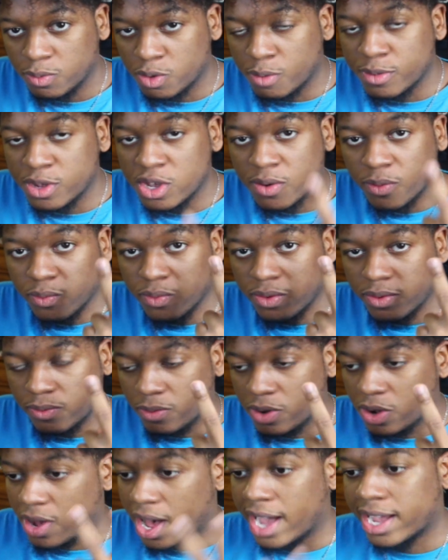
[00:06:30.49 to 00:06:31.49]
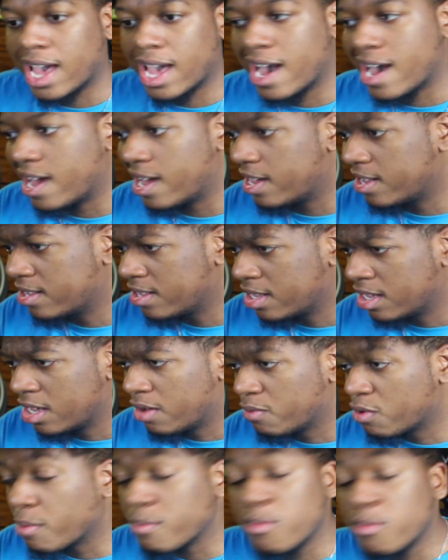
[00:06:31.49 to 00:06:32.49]
We're gonna be well, I got
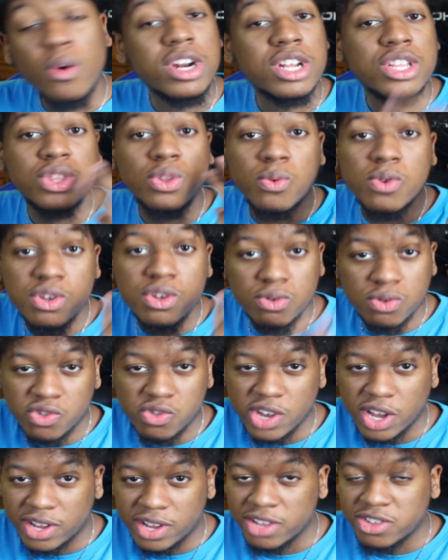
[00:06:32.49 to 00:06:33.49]
we're gonna be running three YouTube channels.